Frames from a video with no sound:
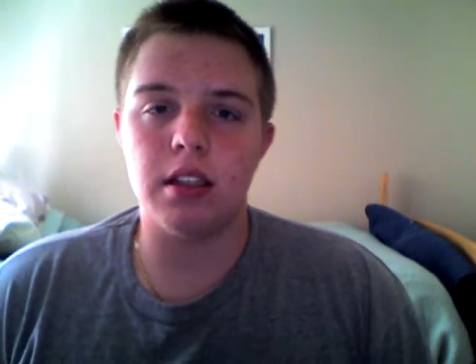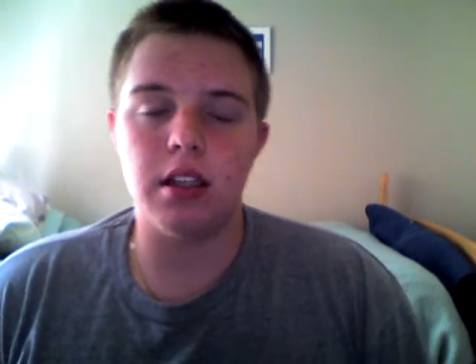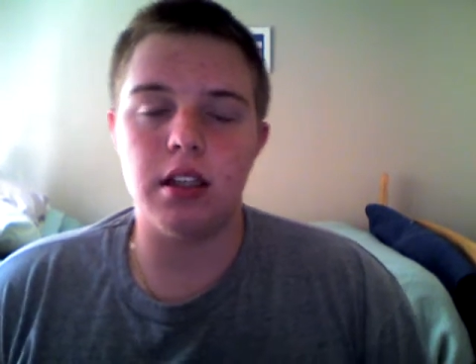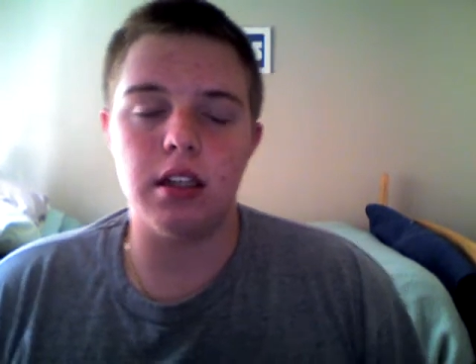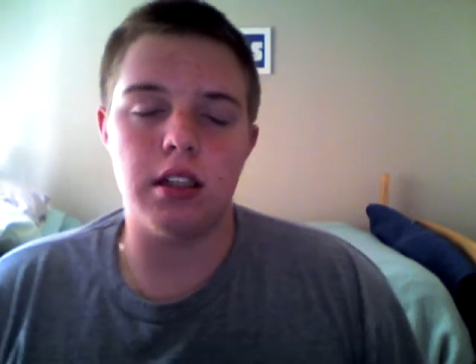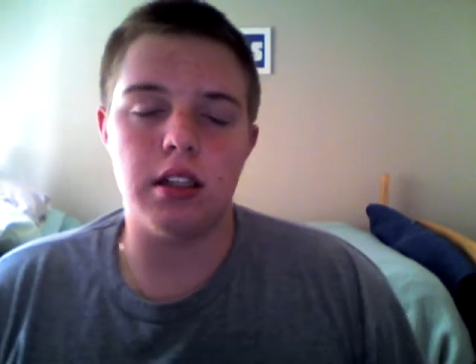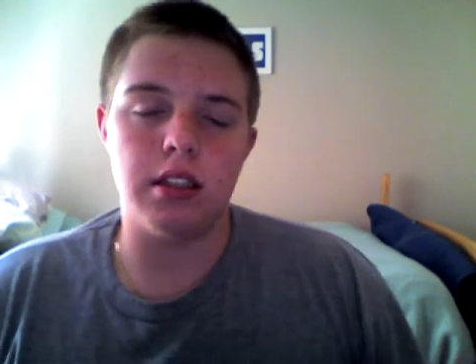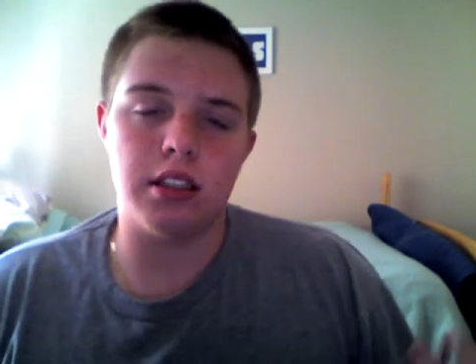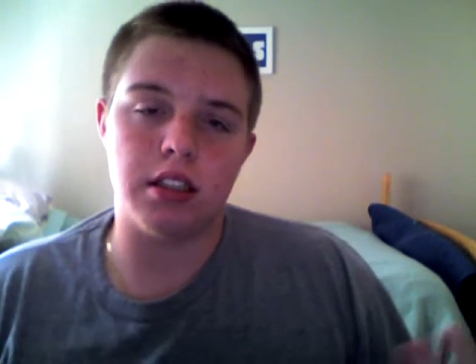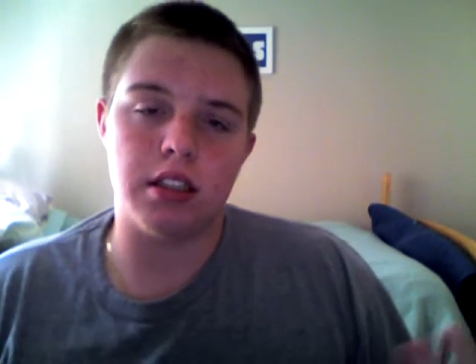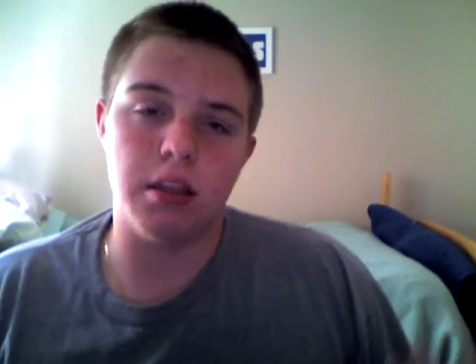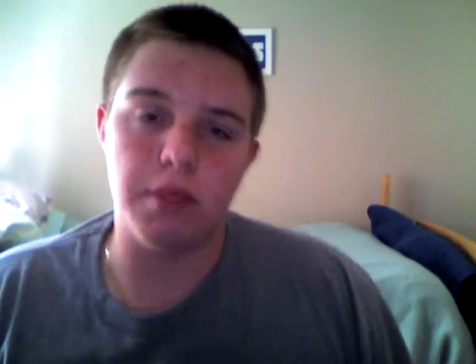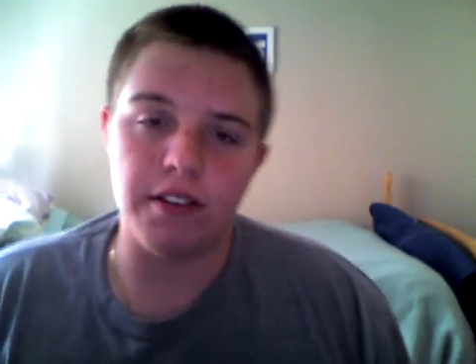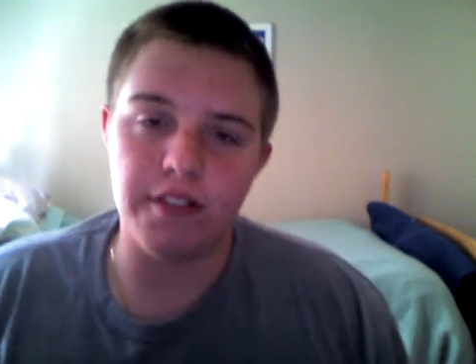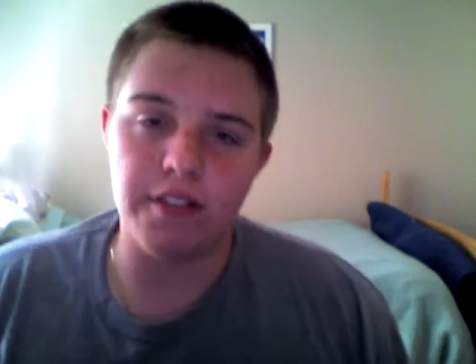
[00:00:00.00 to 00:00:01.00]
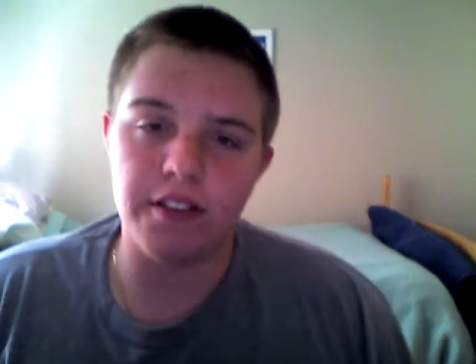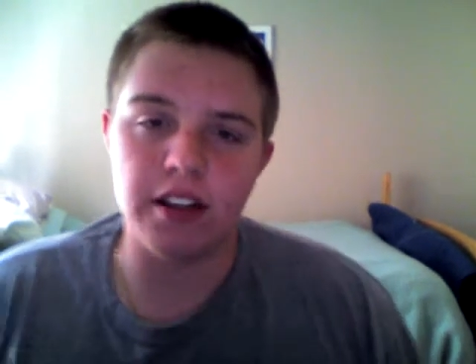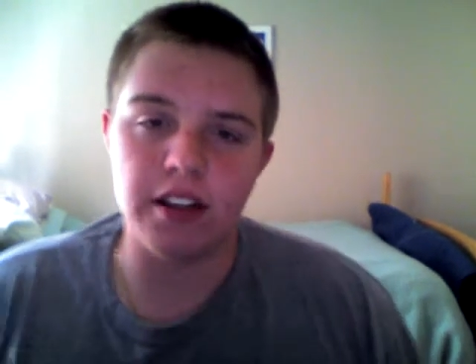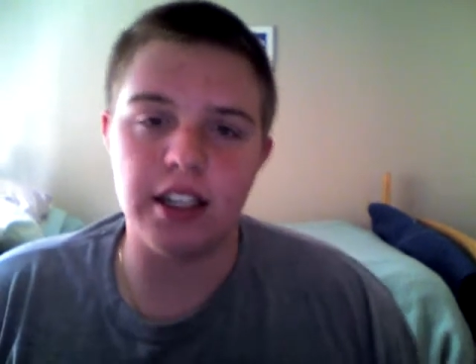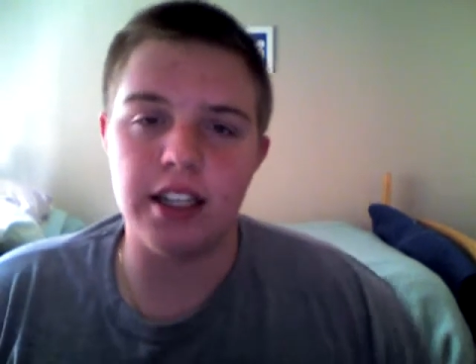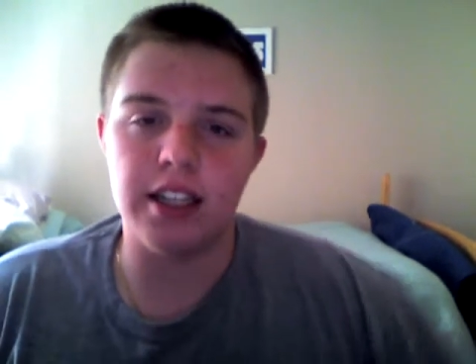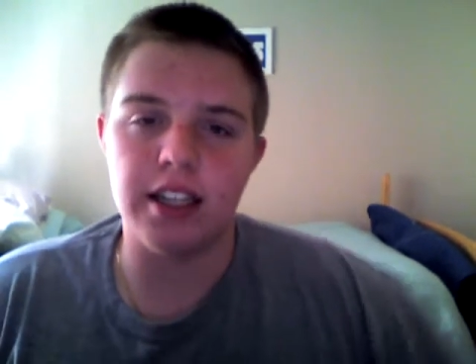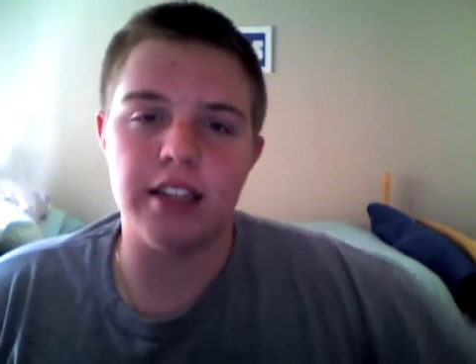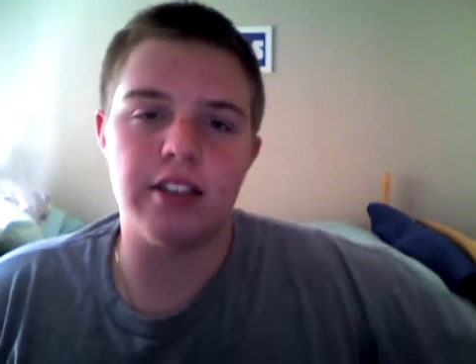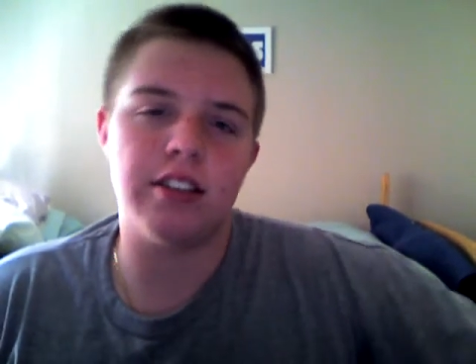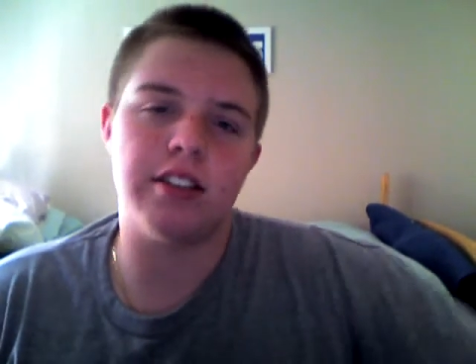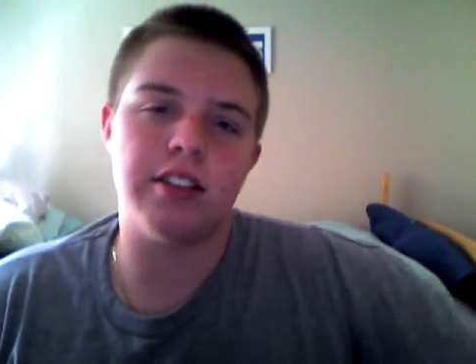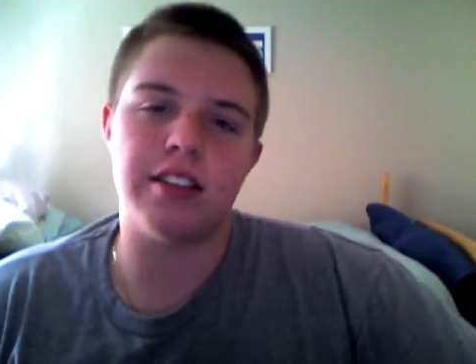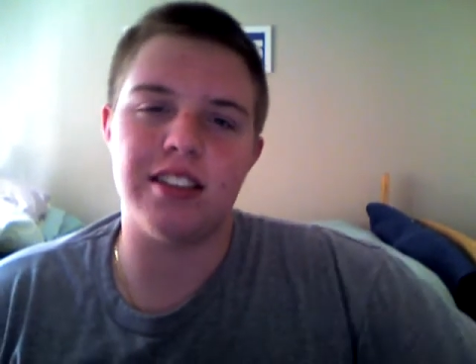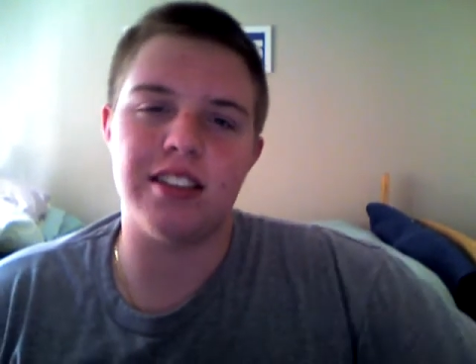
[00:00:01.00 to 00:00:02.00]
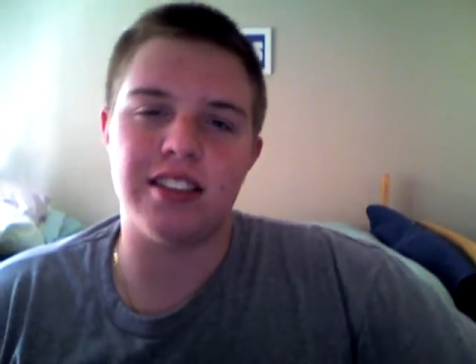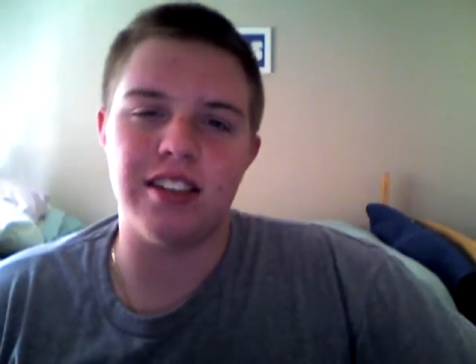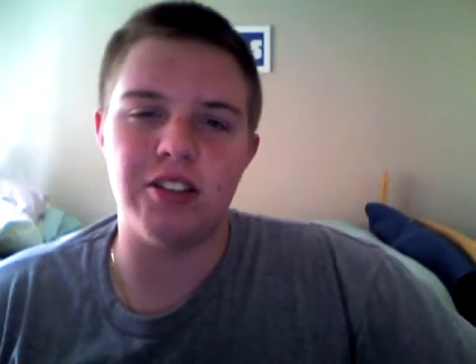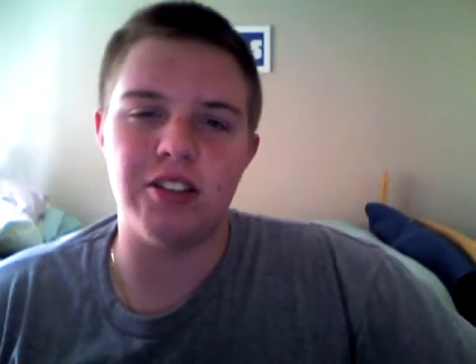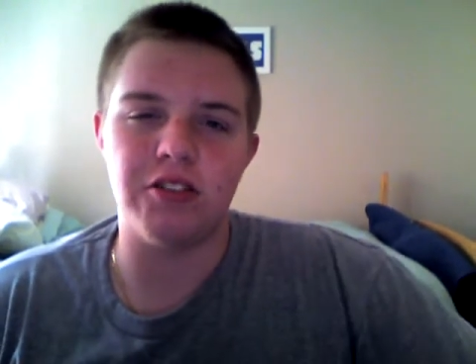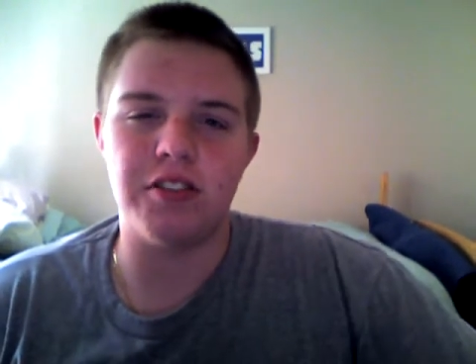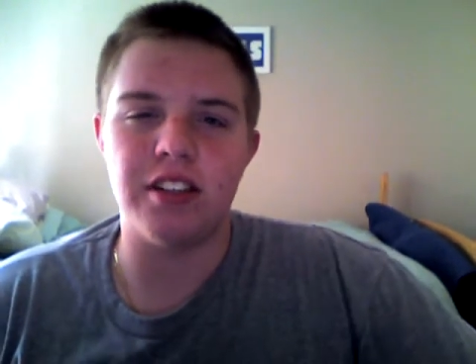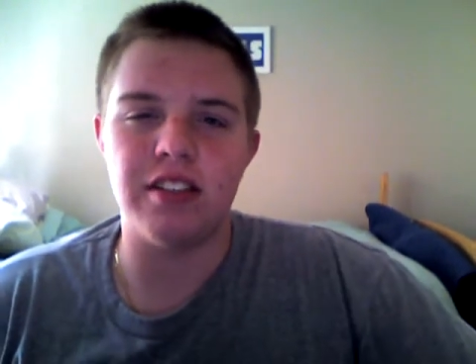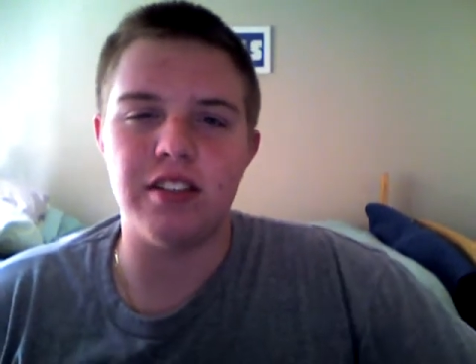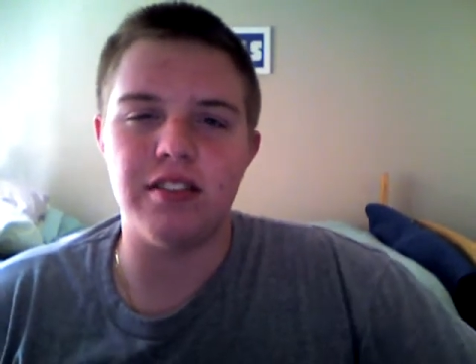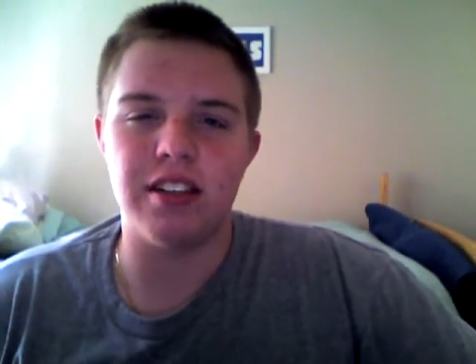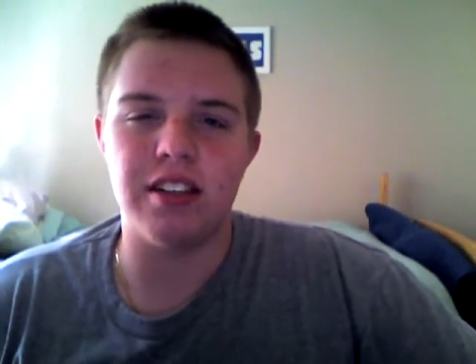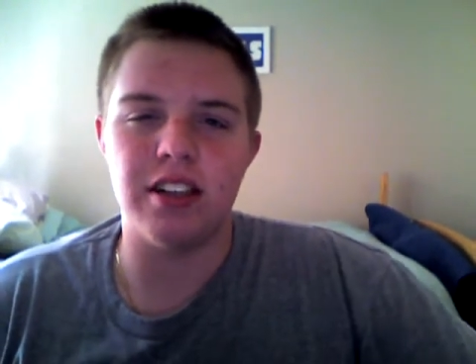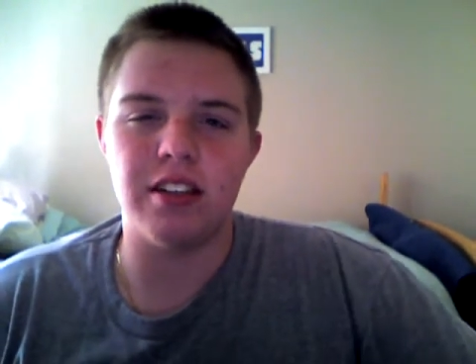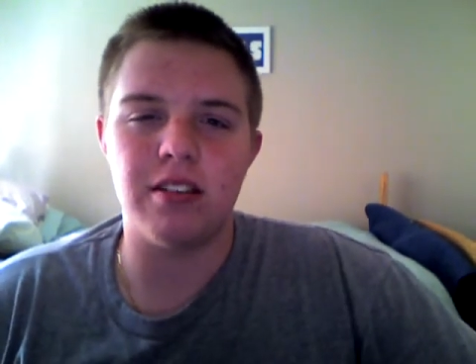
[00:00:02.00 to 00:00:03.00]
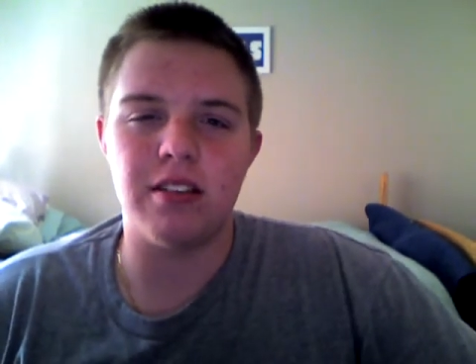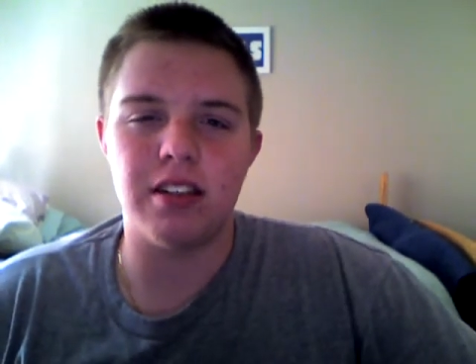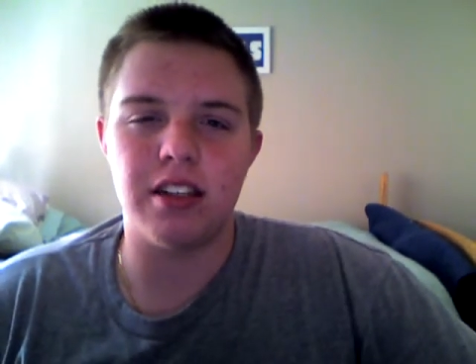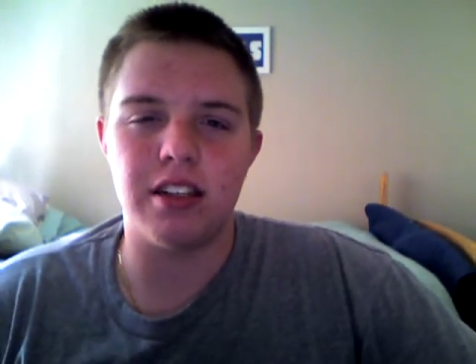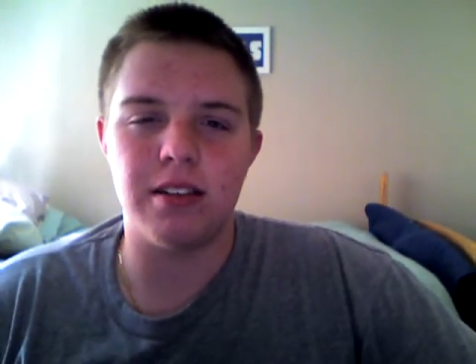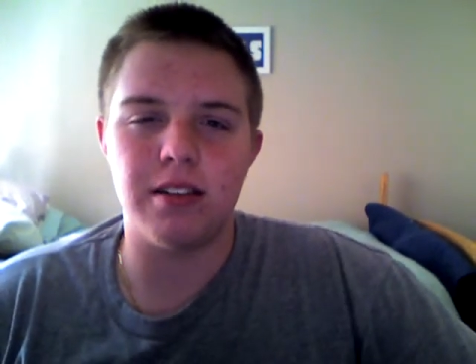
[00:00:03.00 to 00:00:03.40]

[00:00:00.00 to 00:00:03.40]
uh, just going to be funny here. This is just a little funny video.